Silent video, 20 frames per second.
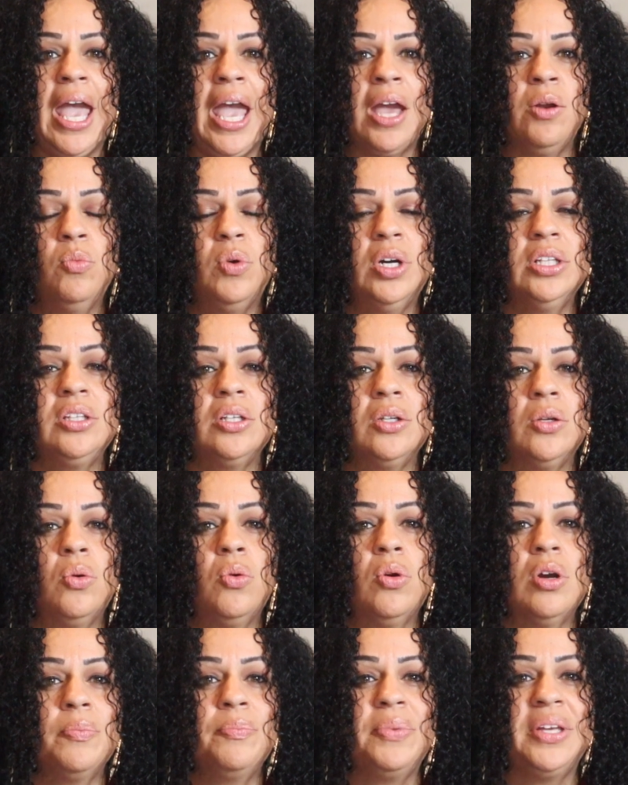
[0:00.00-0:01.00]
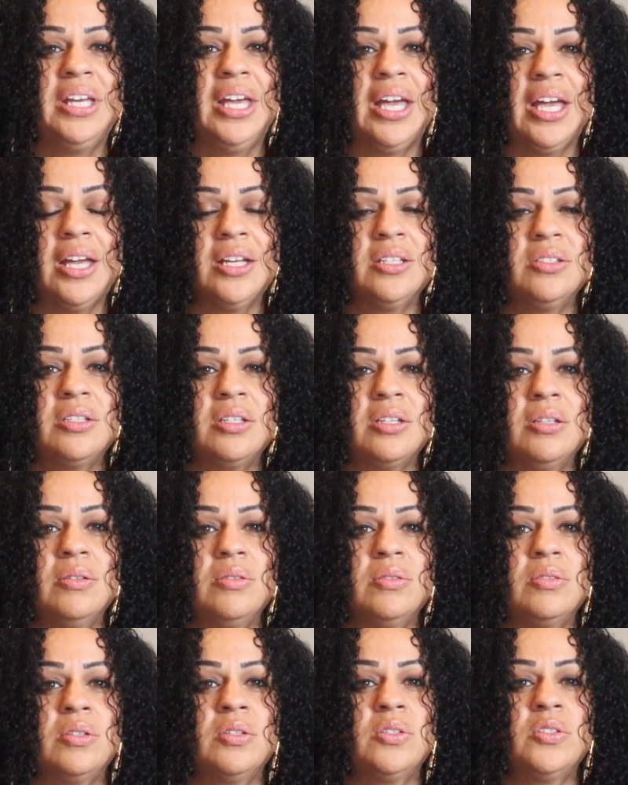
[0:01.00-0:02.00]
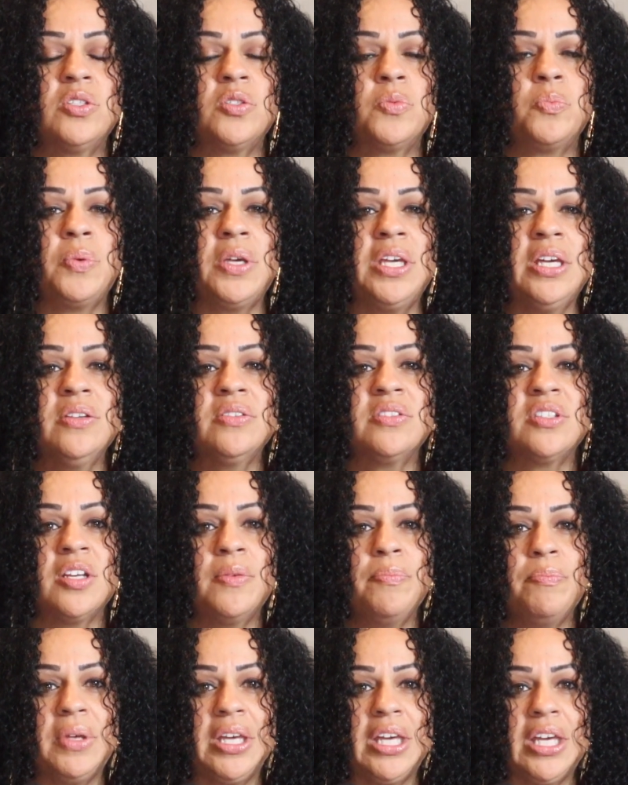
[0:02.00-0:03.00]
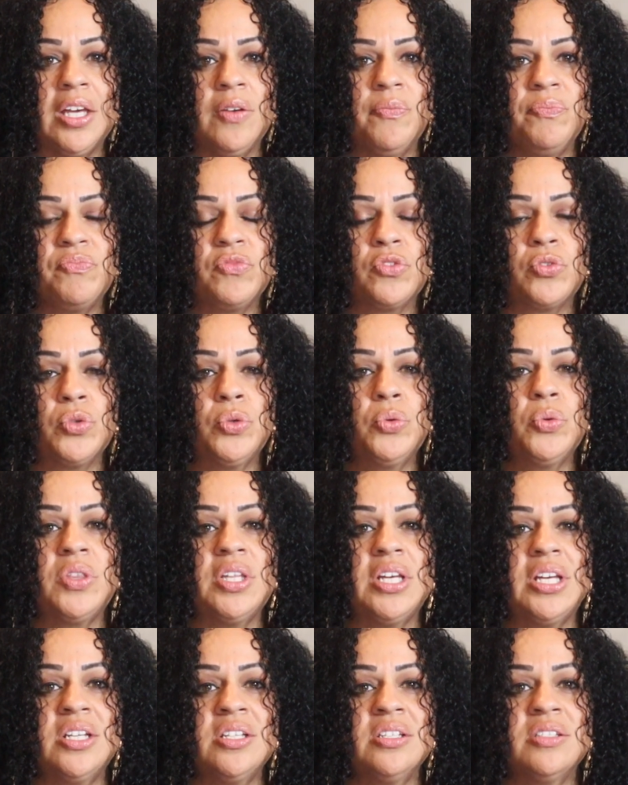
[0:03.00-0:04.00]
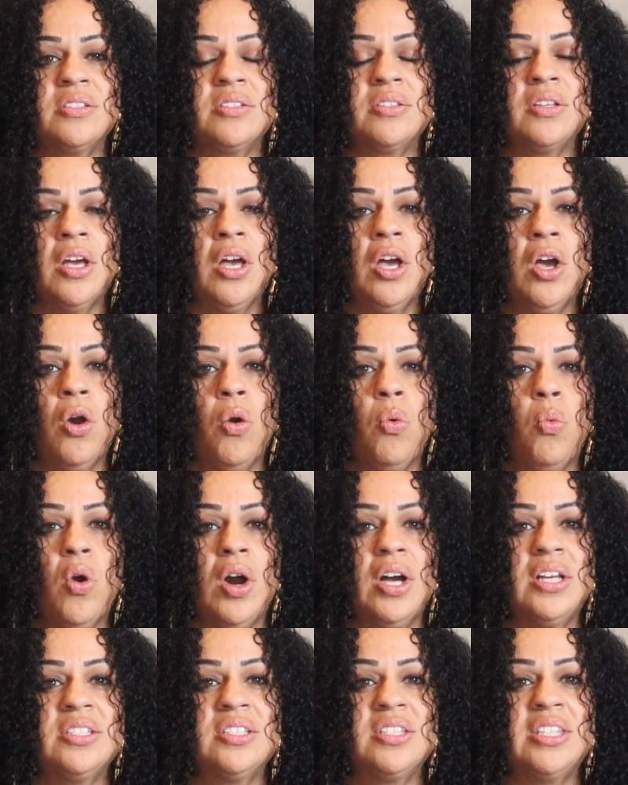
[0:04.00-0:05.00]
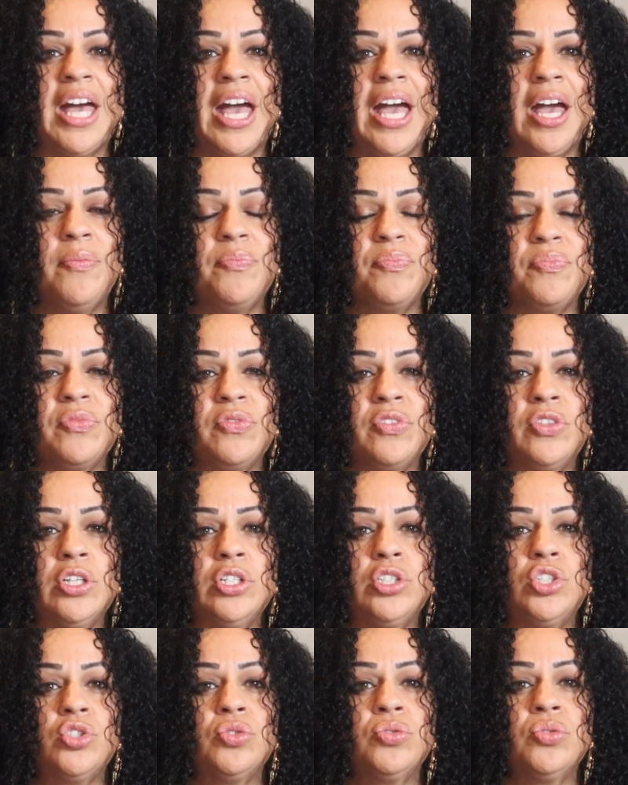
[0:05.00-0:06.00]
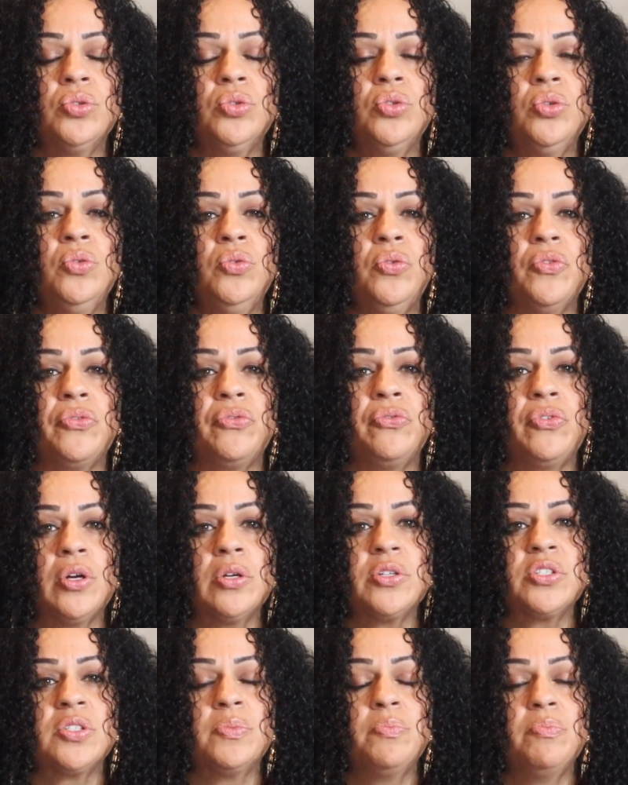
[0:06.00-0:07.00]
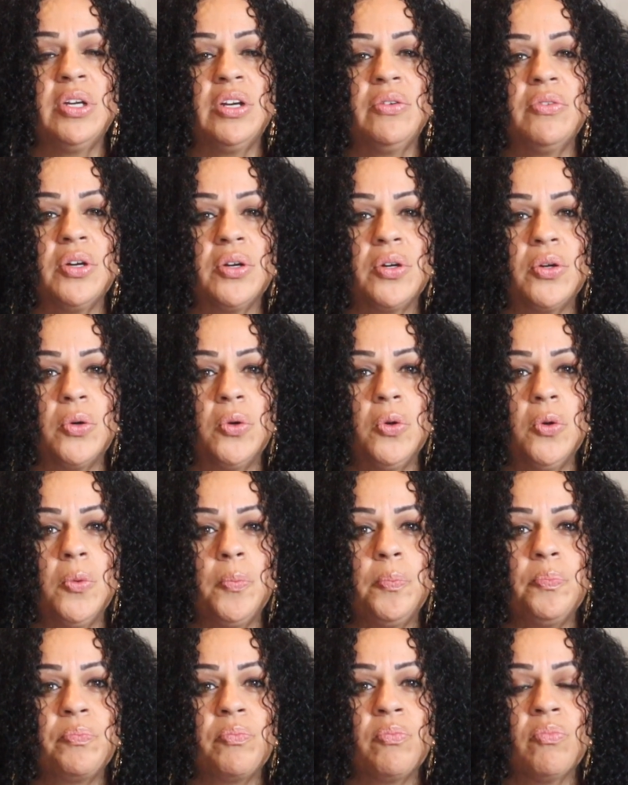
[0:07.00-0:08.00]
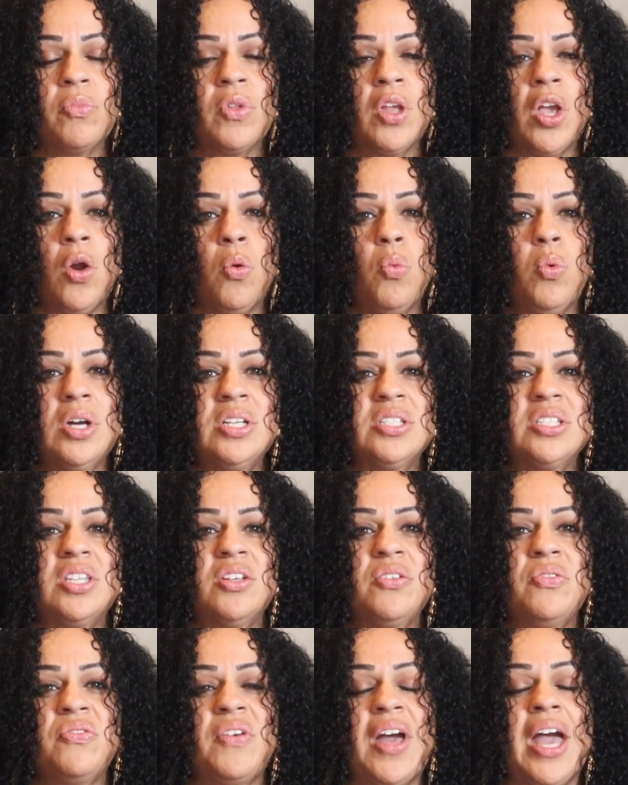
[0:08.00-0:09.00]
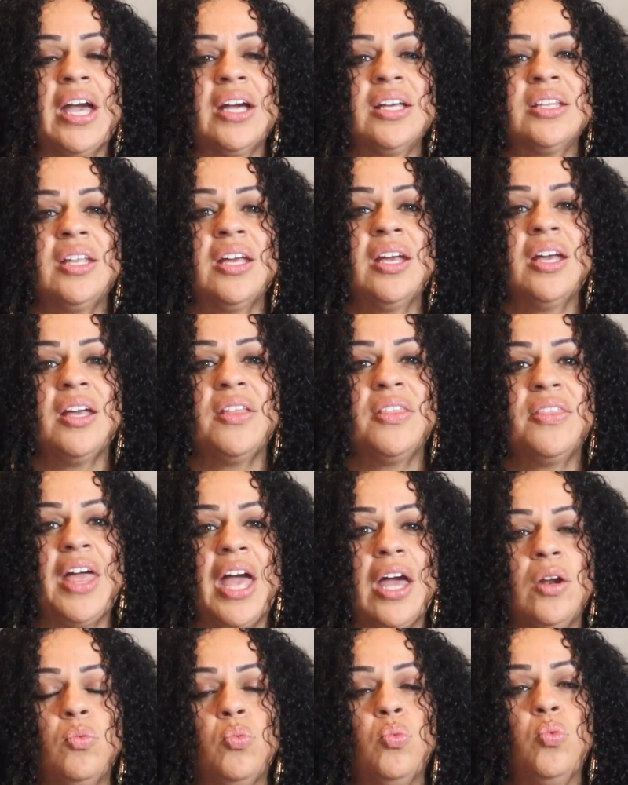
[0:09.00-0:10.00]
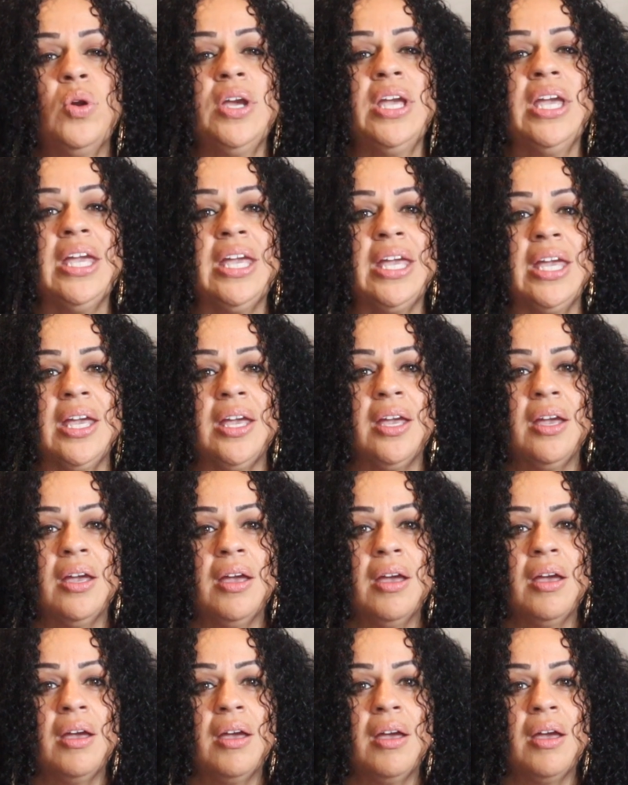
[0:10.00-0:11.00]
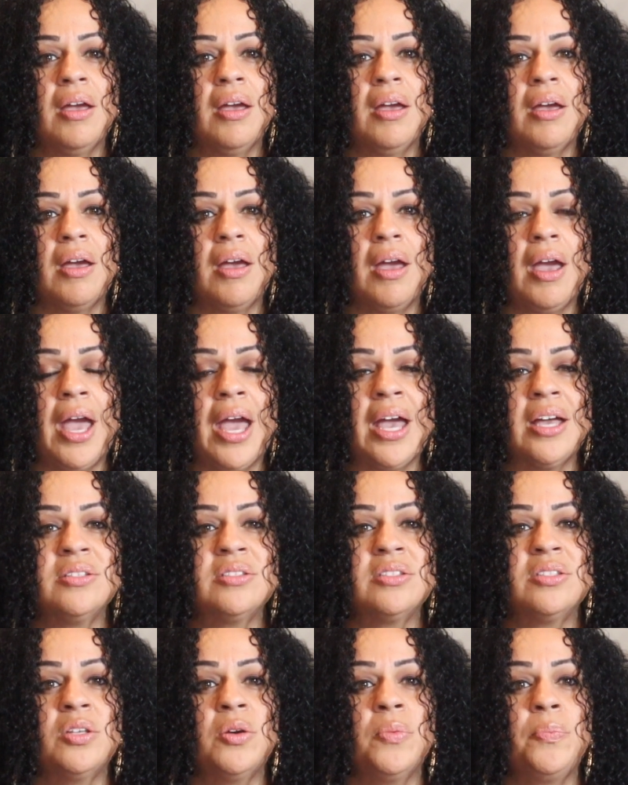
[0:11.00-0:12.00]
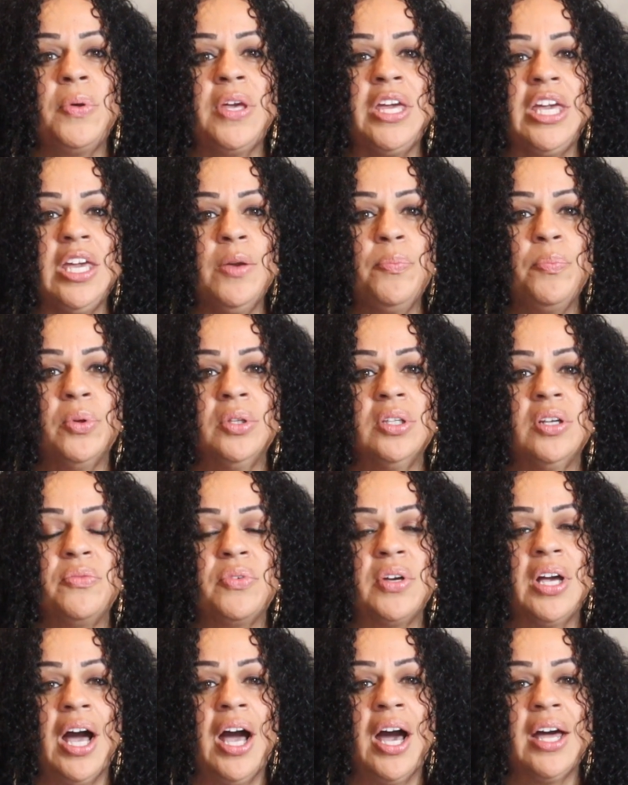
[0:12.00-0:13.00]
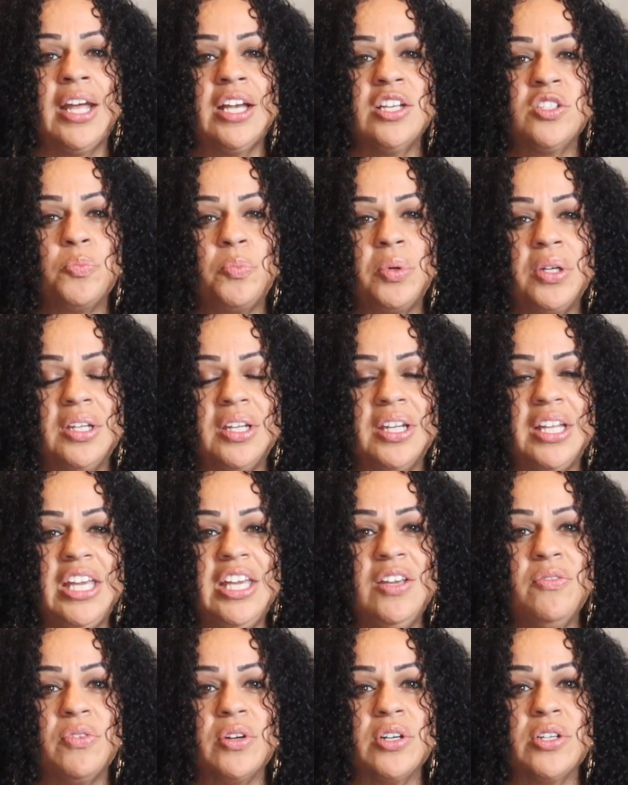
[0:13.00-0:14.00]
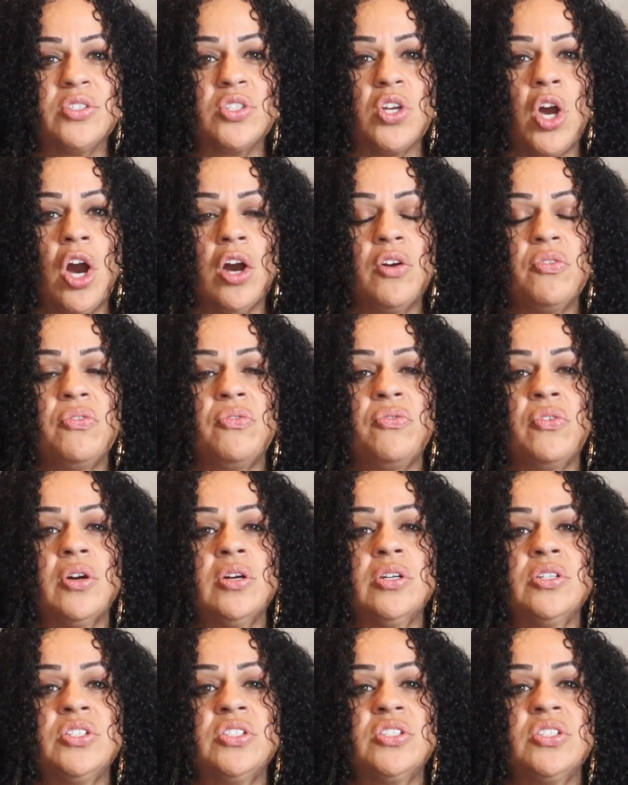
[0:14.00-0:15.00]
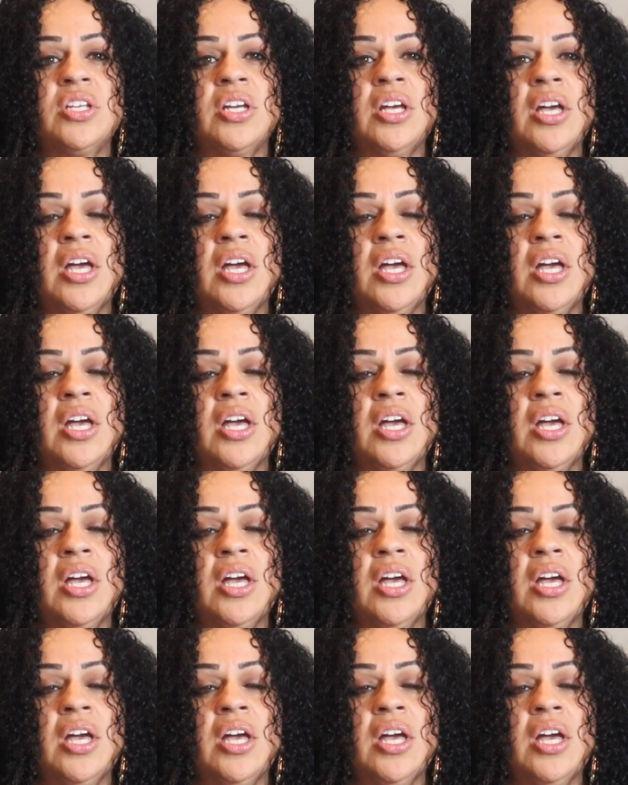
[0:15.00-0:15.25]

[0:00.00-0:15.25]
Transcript: And what the Lord began to, to speak to me through this was that the true first miracle was the fact that we, as the people of God, as believers, are first